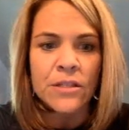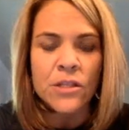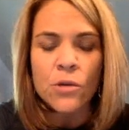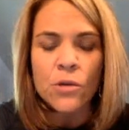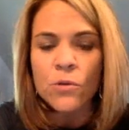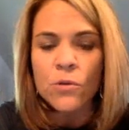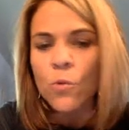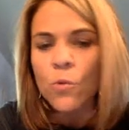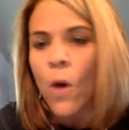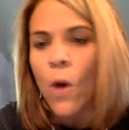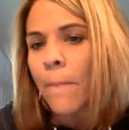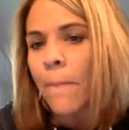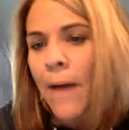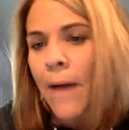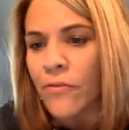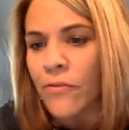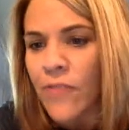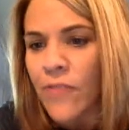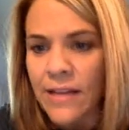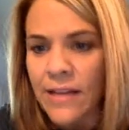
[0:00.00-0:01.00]
So swap
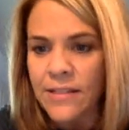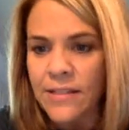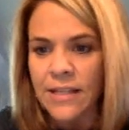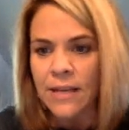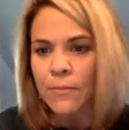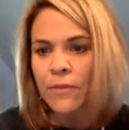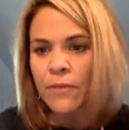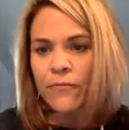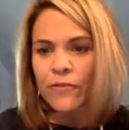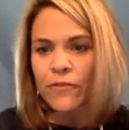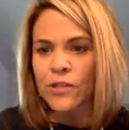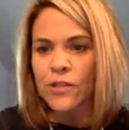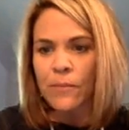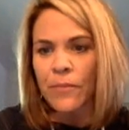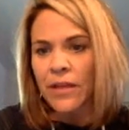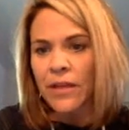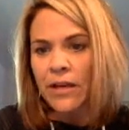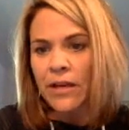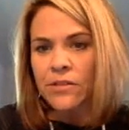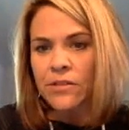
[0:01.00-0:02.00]
out that salmon for
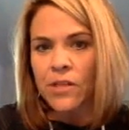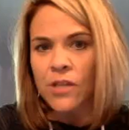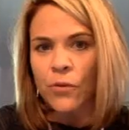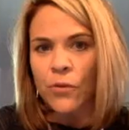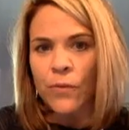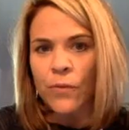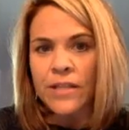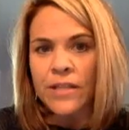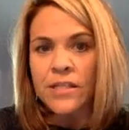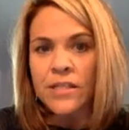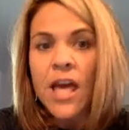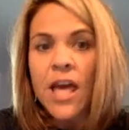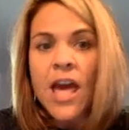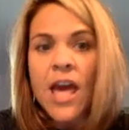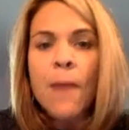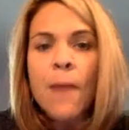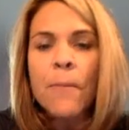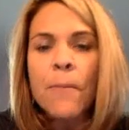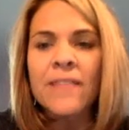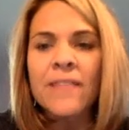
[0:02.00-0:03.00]
something else on the reds.
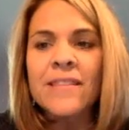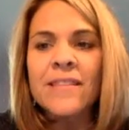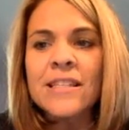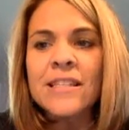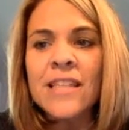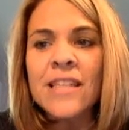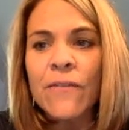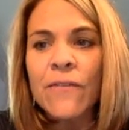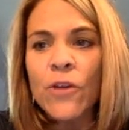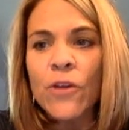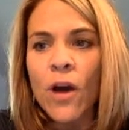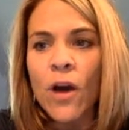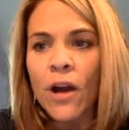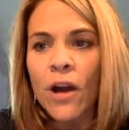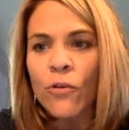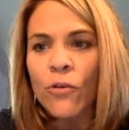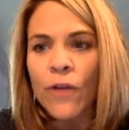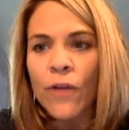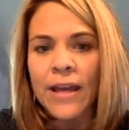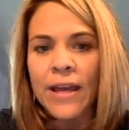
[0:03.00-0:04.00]
But these give you a
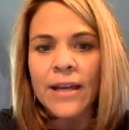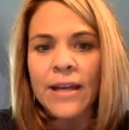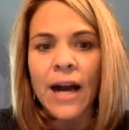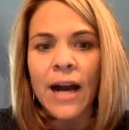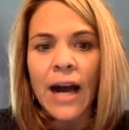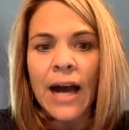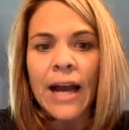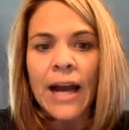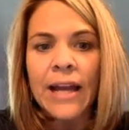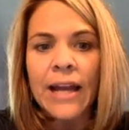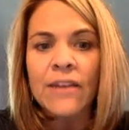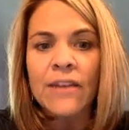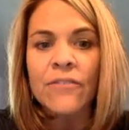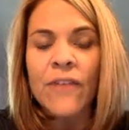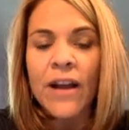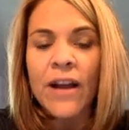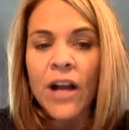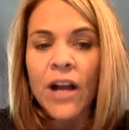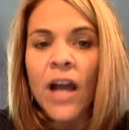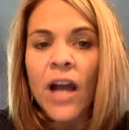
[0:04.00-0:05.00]
great guide of
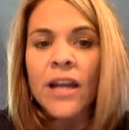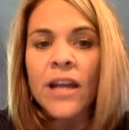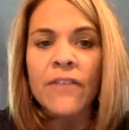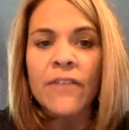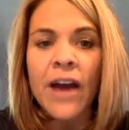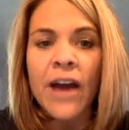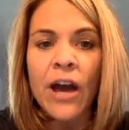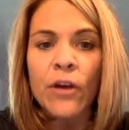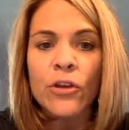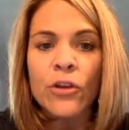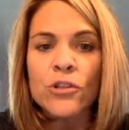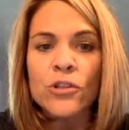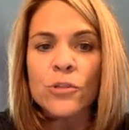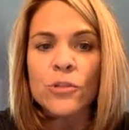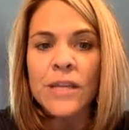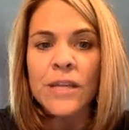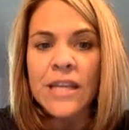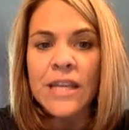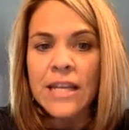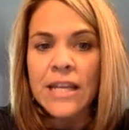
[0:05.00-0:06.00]
kind of how you should
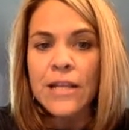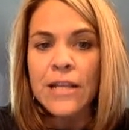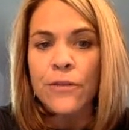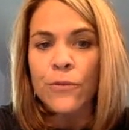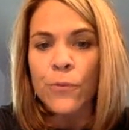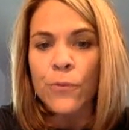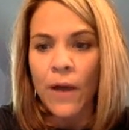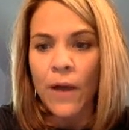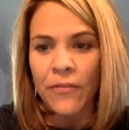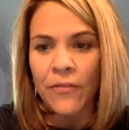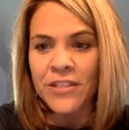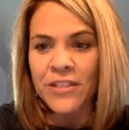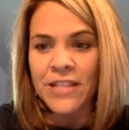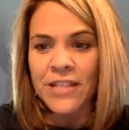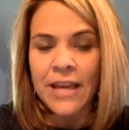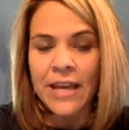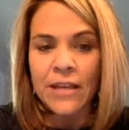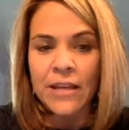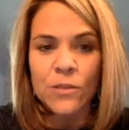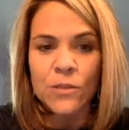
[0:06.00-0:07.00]
be eating throughout the
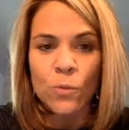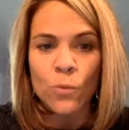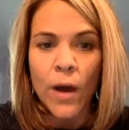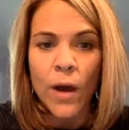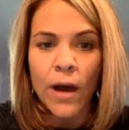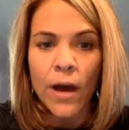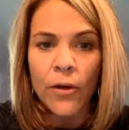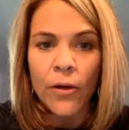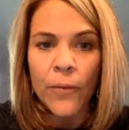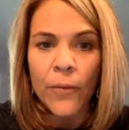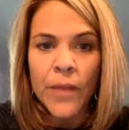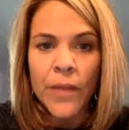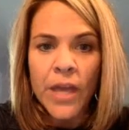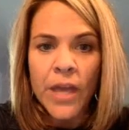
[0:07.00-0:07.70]
day as well.